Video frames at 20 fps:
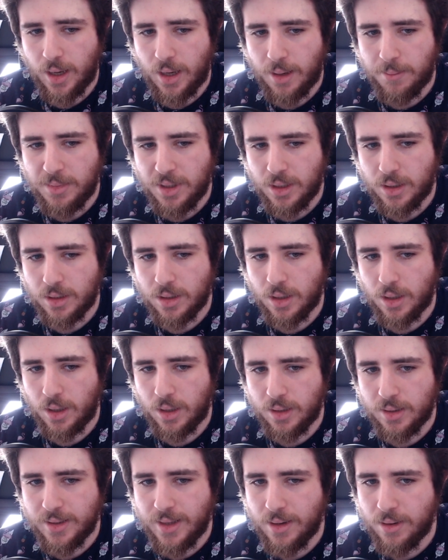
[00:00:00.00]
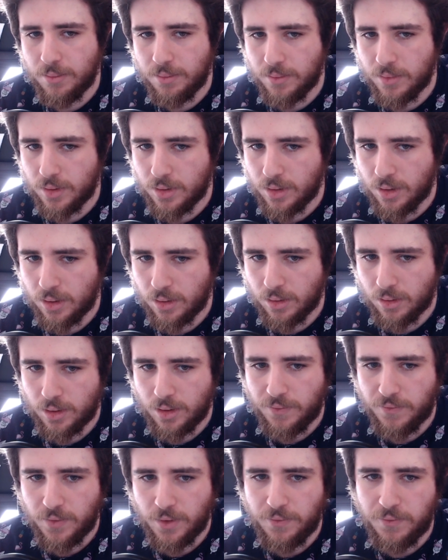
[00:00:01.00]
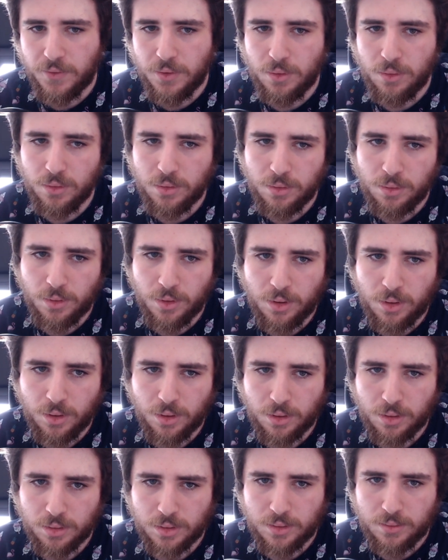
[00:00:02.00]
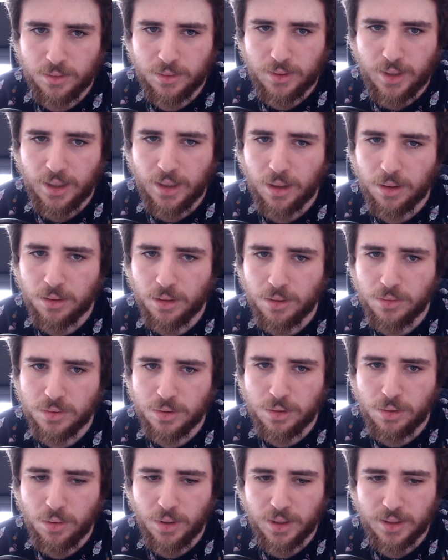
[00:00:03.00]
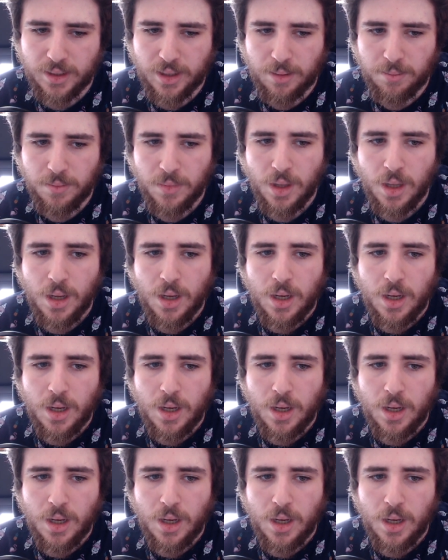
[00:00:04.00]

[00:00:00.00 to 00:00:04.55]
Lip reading: I mean, they're if you take a close look at them,